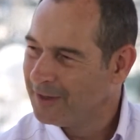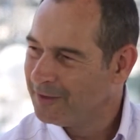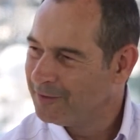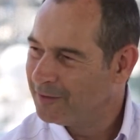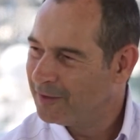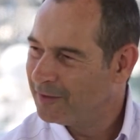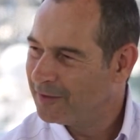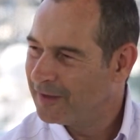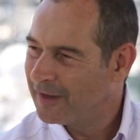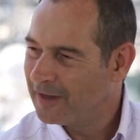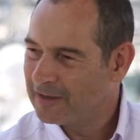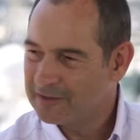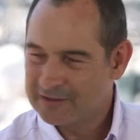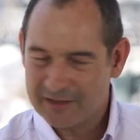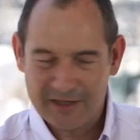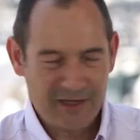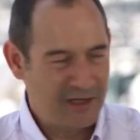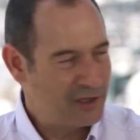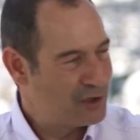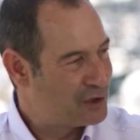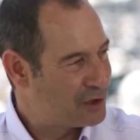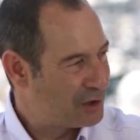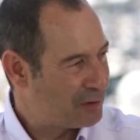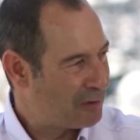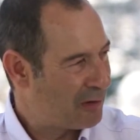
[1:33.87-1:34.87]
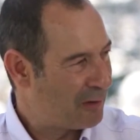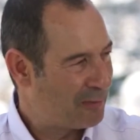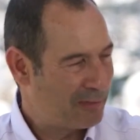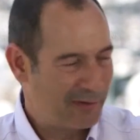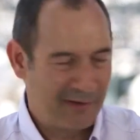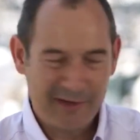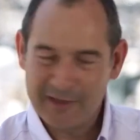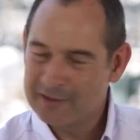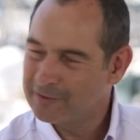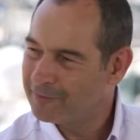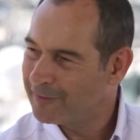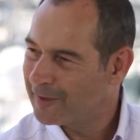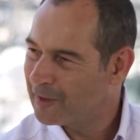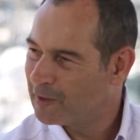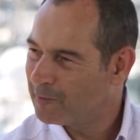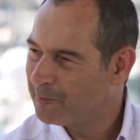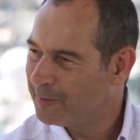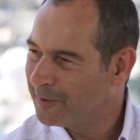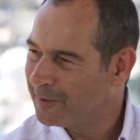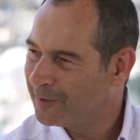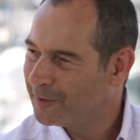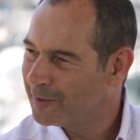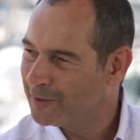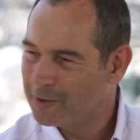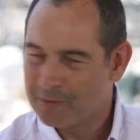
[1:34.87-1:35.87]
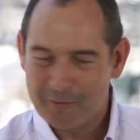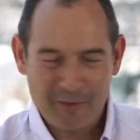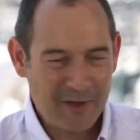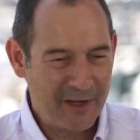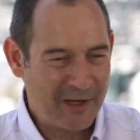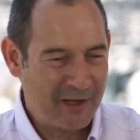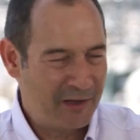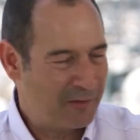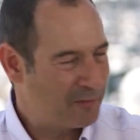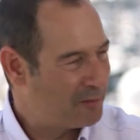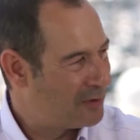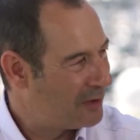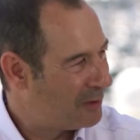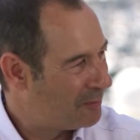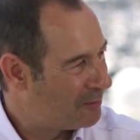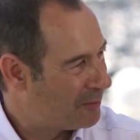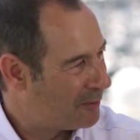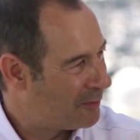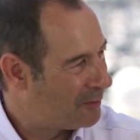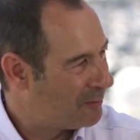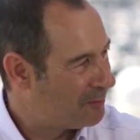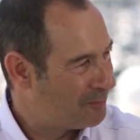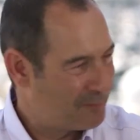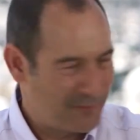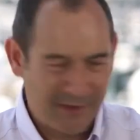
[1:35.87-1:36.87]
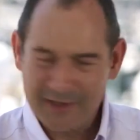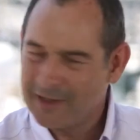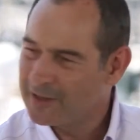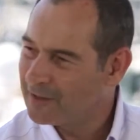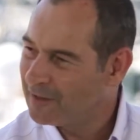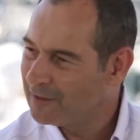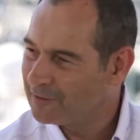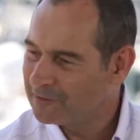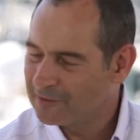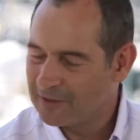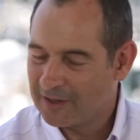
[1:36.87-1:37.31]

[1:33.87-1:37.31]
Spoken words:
that there's a duopoly developing in the way that people think it is.